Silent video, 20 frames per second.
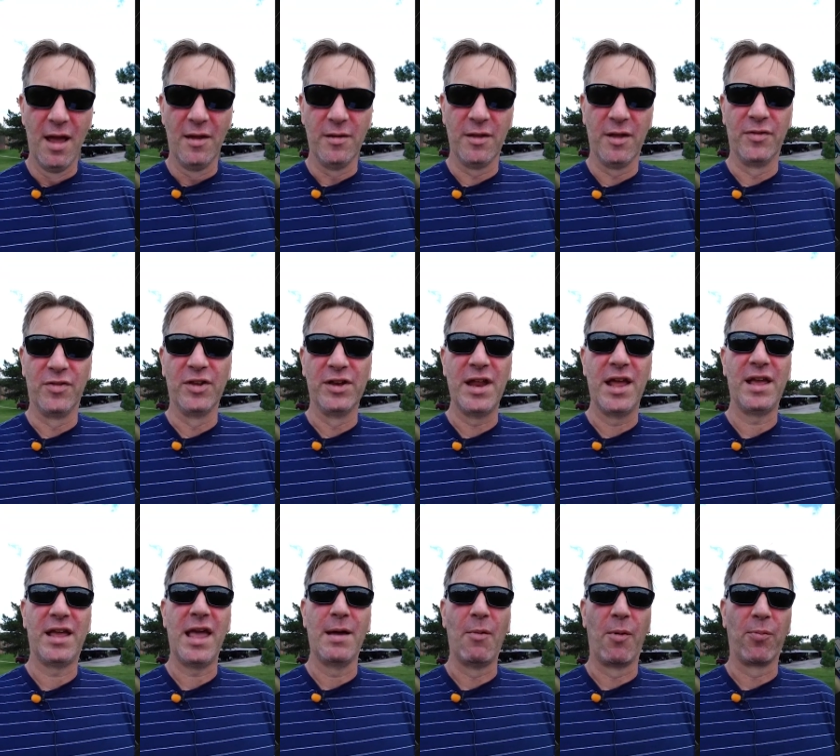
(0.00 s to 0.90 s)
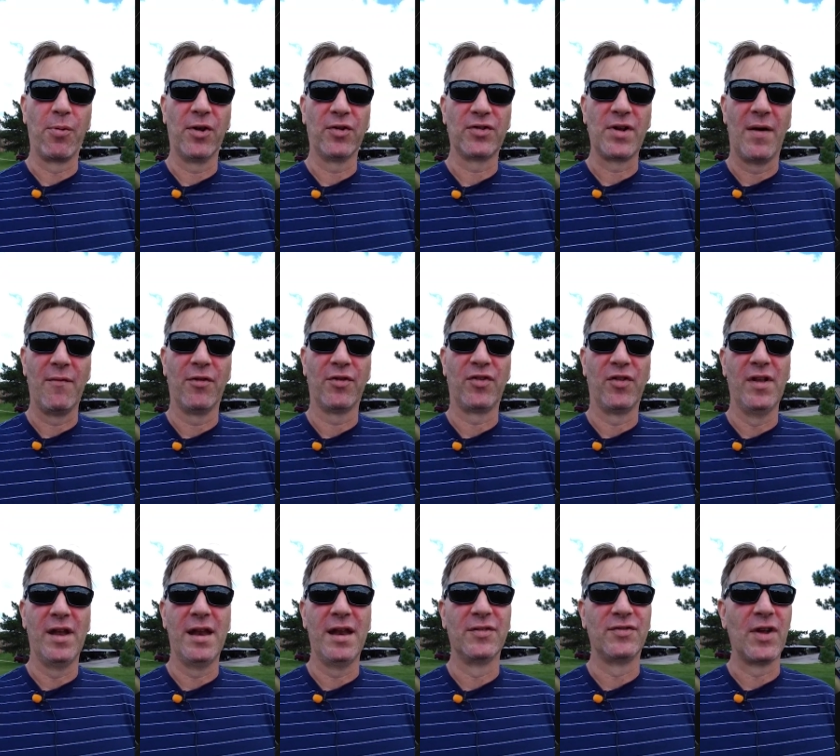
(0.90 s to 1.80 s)
Dan Campbell press conference,
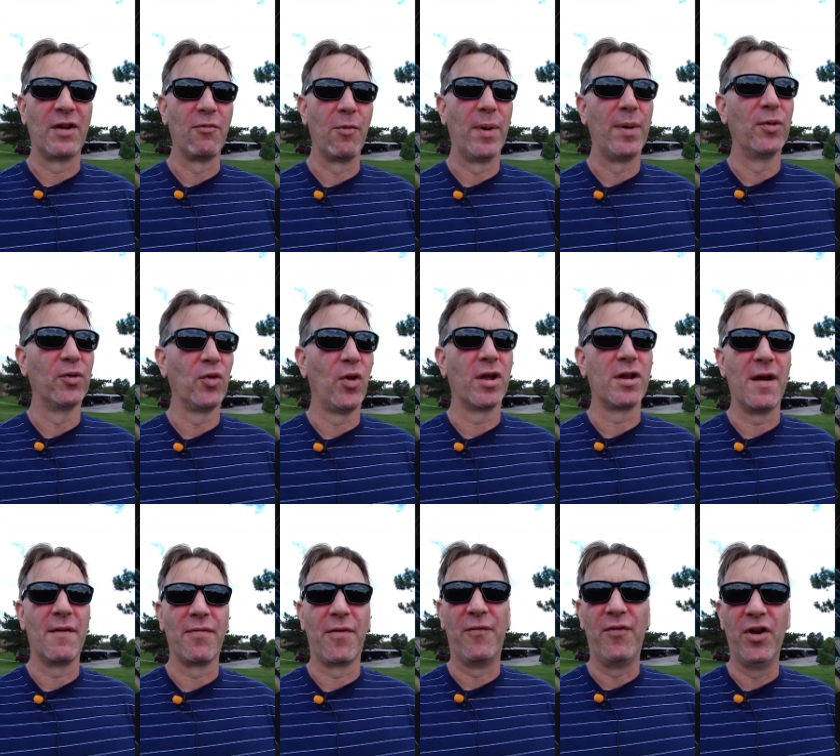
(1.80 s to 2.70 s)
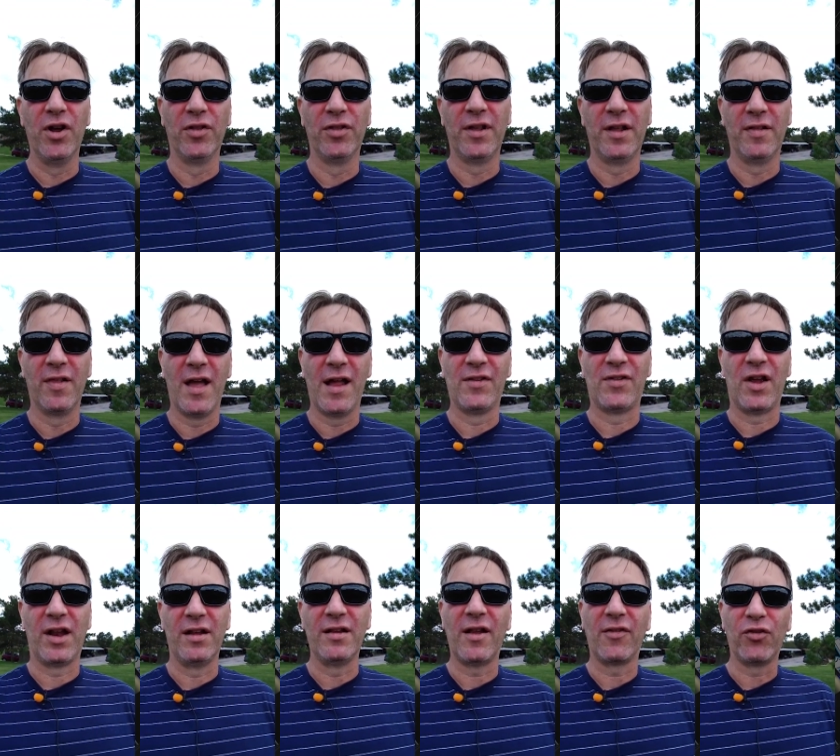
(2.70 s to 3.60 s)
and then as everybody was walking off the field, the Lions
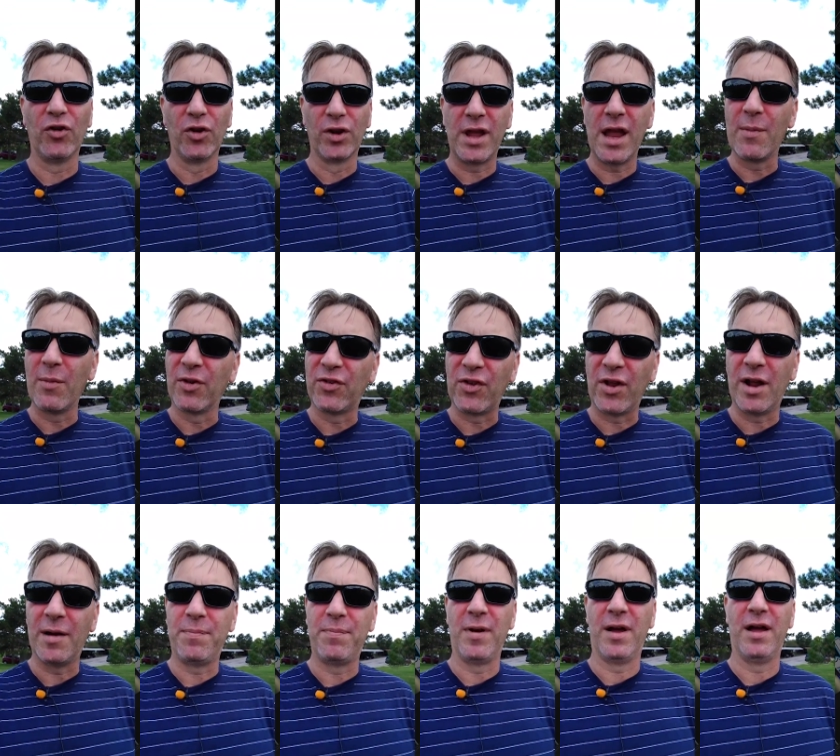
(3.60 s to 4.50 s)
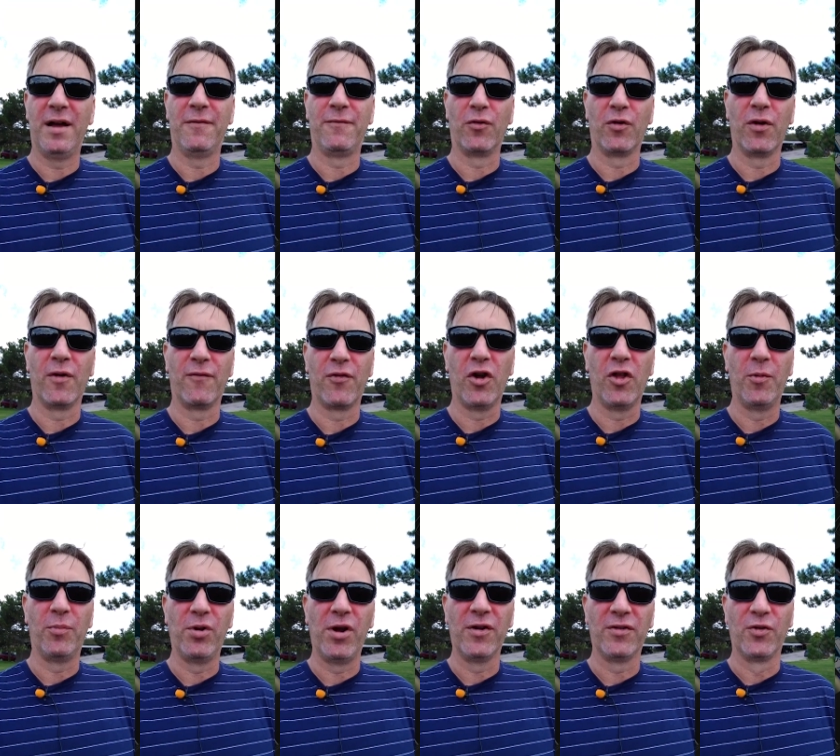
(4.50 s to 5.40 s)
had a nice little camera set up for
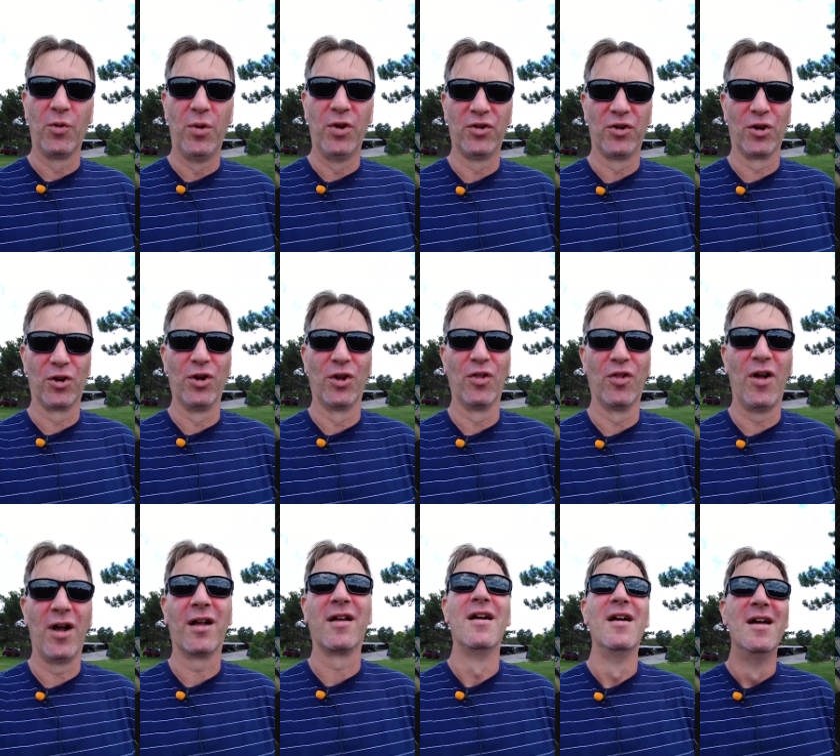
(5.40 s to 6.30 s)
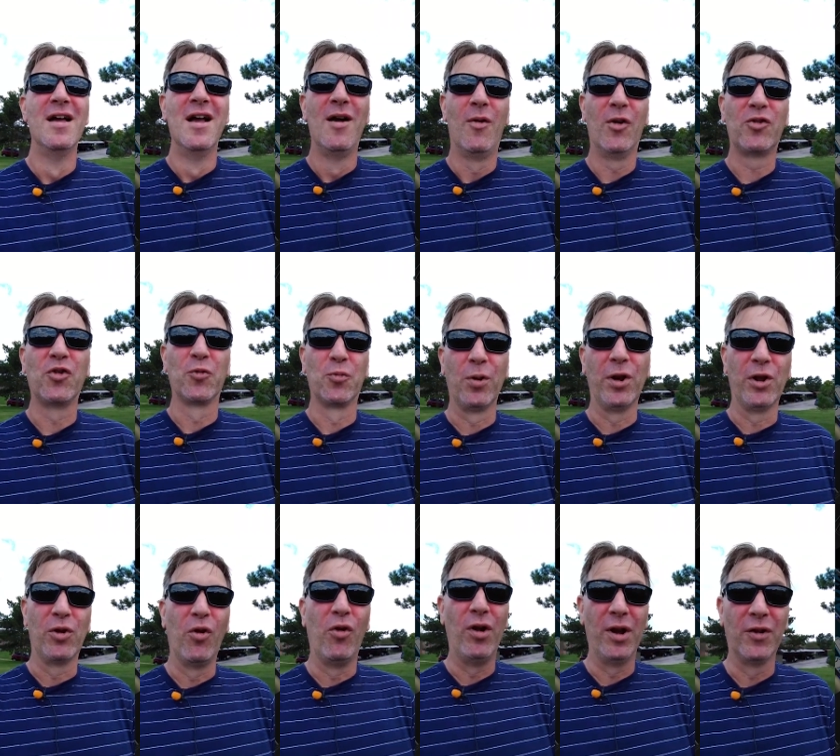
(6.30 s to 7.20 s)
all the players to wish her good luck, which was
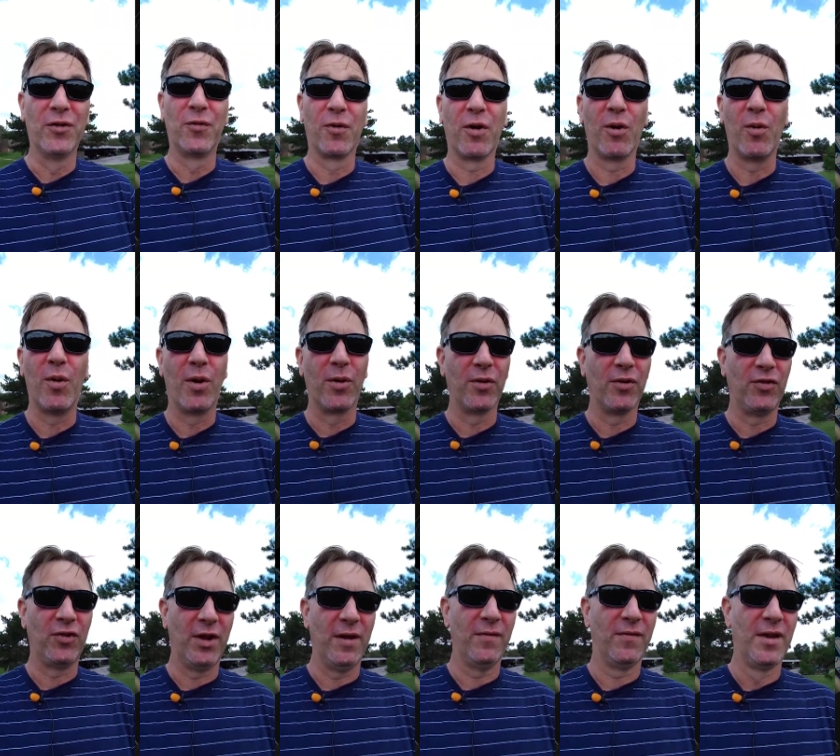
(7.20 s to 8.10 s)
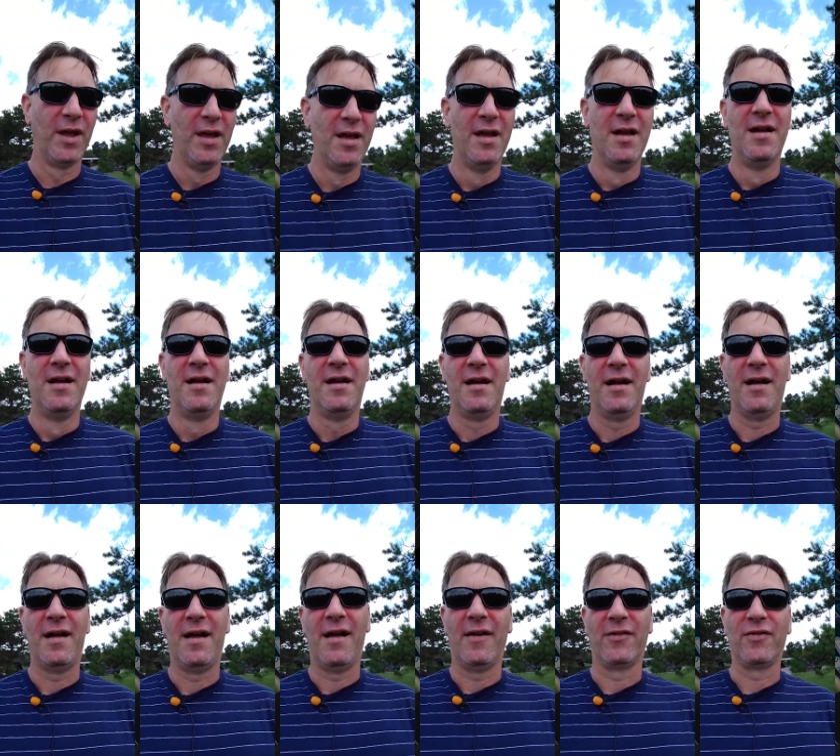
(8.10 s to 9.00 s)
pretty cool and it was very well received.
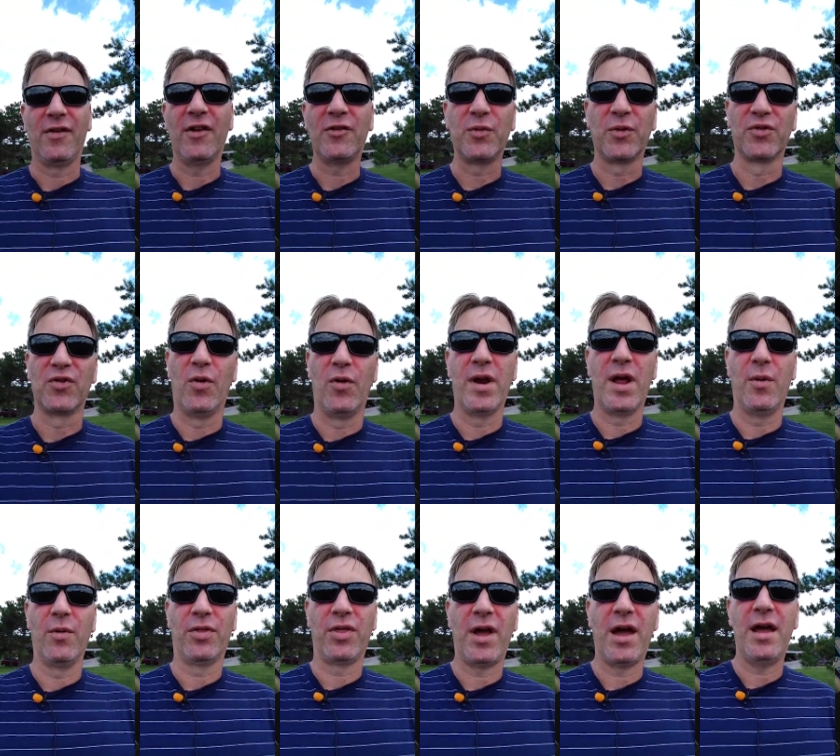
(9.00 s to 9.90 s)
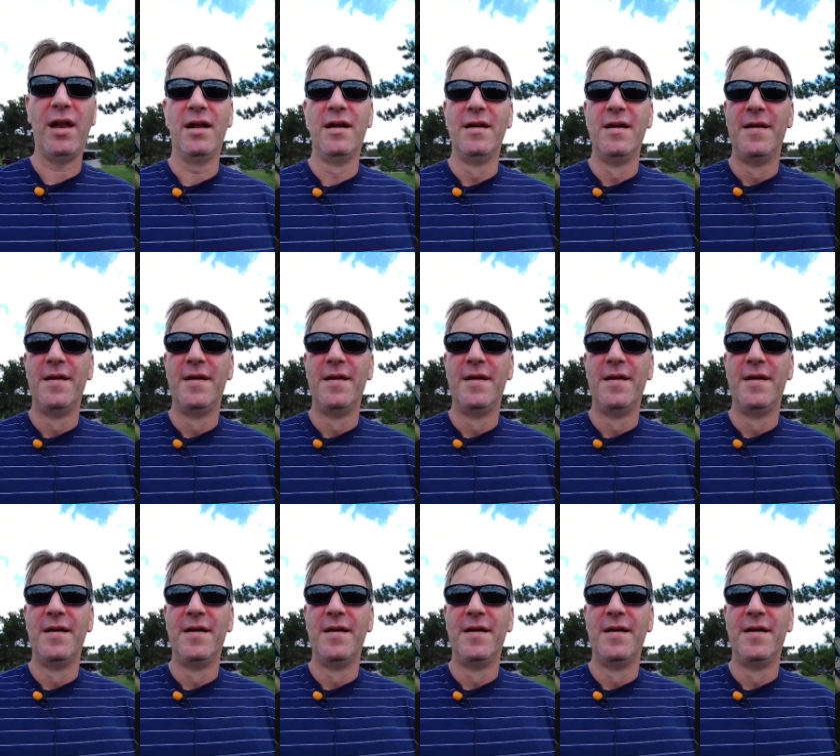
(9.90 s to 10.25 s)
So that's what's going on with that.